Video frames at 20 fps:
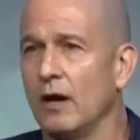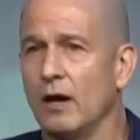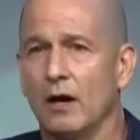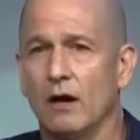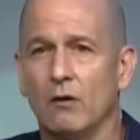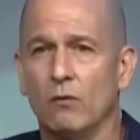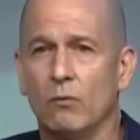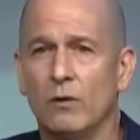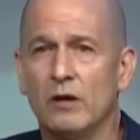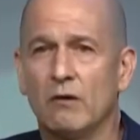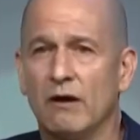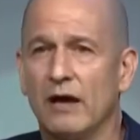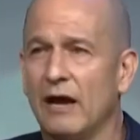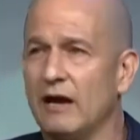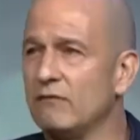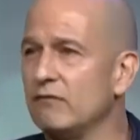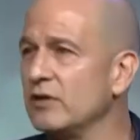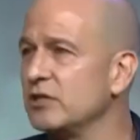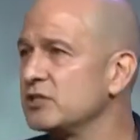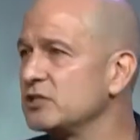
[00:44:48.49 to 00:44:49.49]
we are
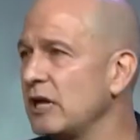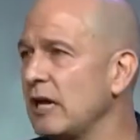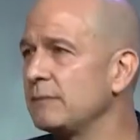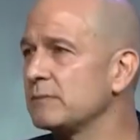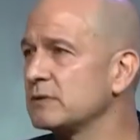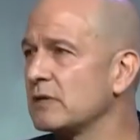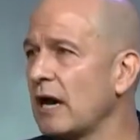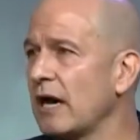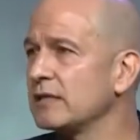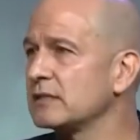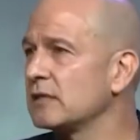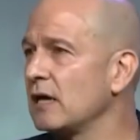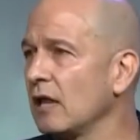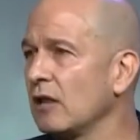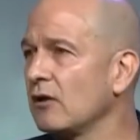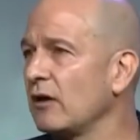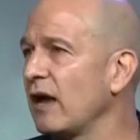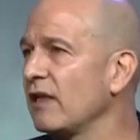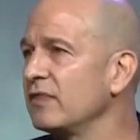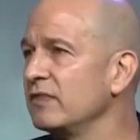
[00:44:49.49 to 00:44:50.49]
every shape, size,
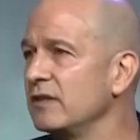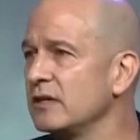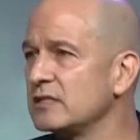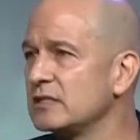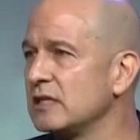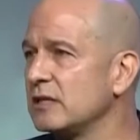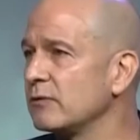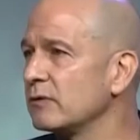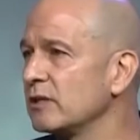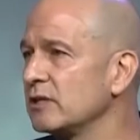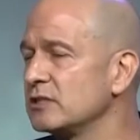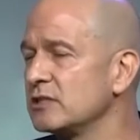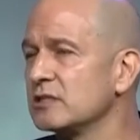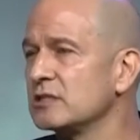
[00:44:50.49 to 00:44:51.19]
color, ethnicity, religion,